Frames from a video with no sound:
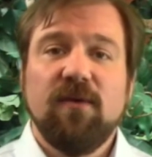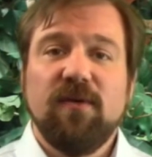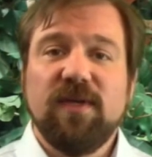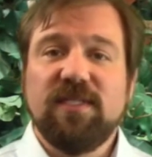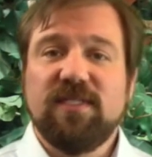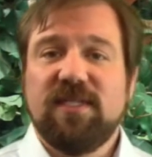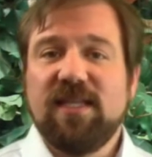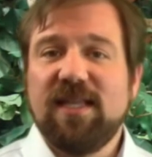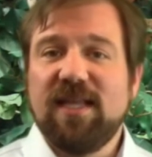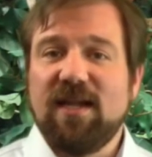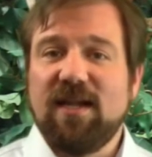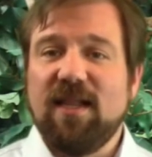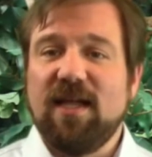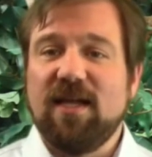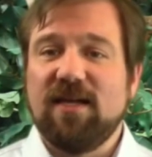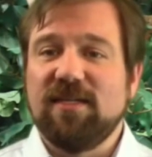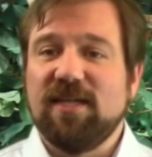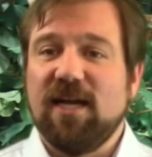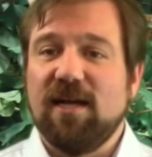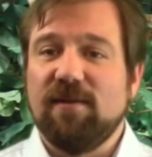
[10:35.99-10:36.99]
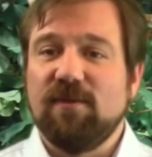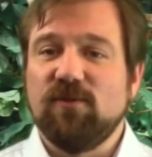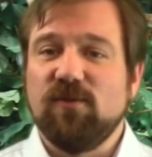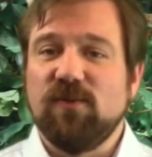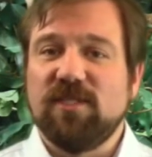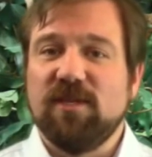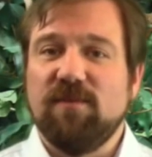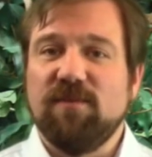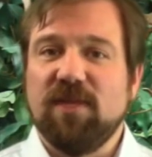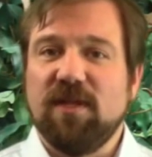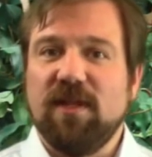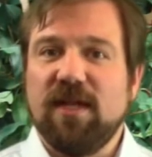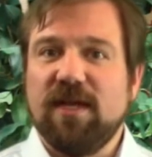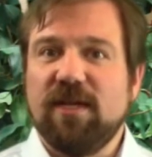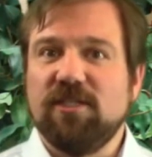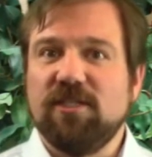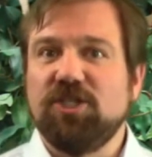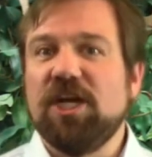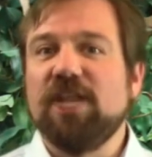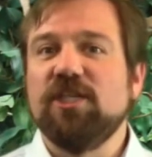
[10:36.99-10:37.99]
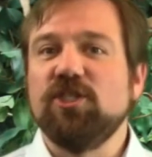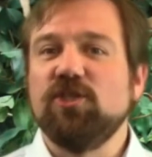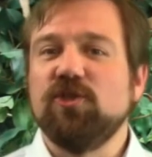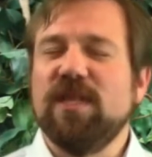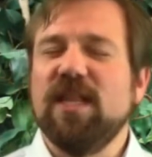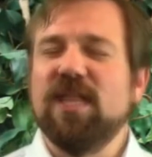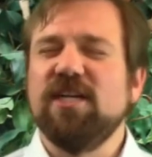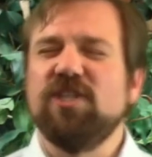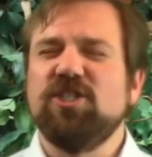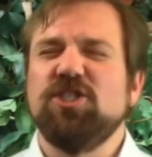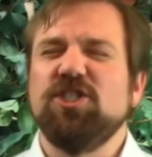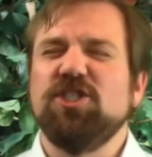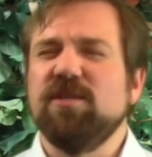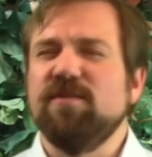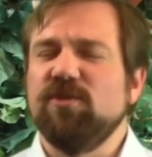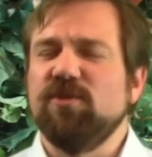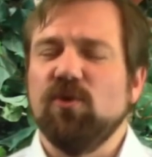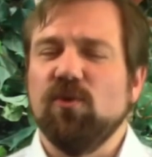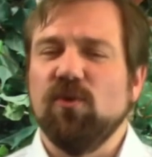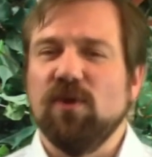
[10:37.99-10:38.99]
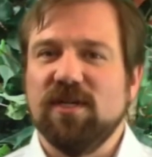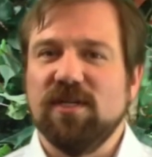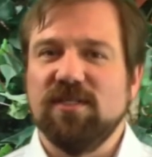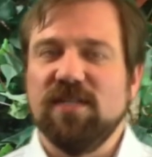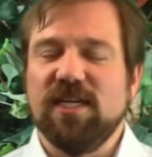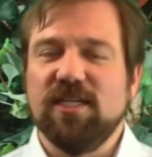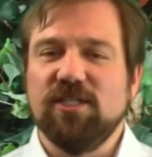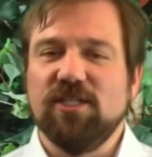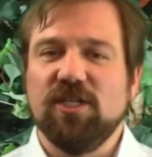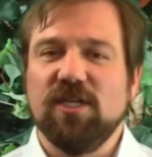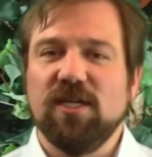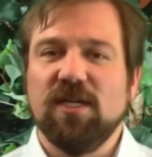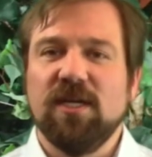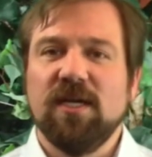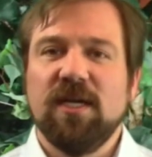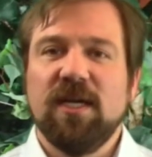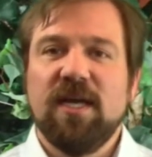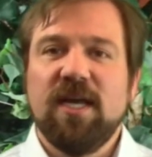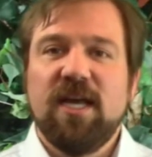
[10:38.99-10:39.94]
We see that a lot of times with something like a change relationship to organization.